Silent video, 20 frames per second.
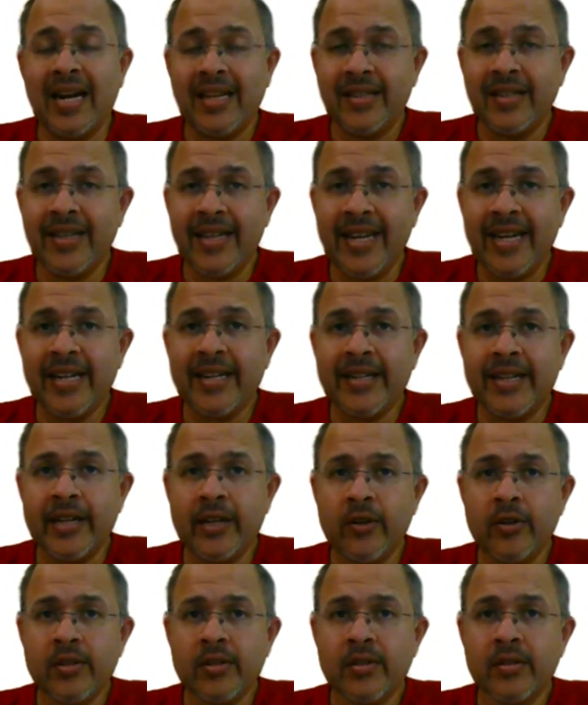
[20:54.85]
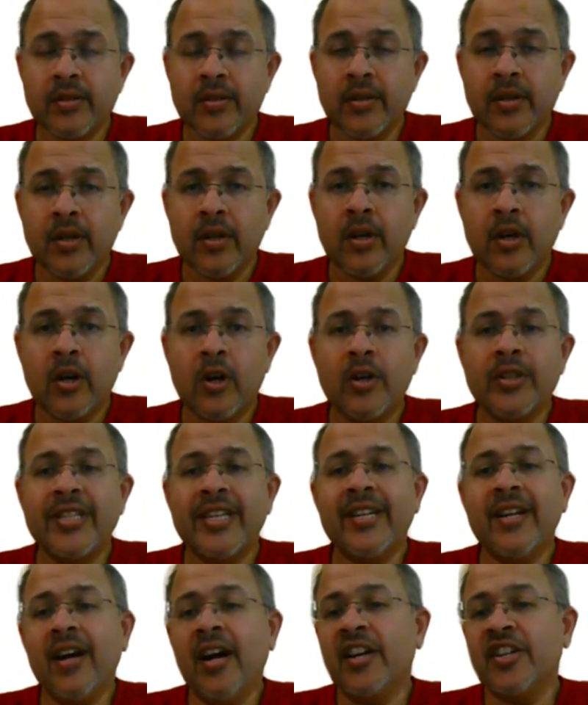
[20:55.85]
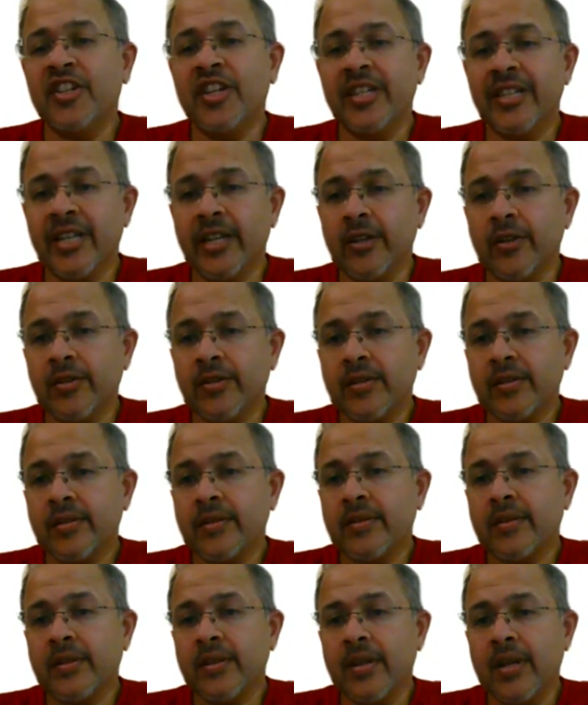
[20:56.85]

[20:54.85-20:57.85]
either 8 kilos or they're 100 kilos.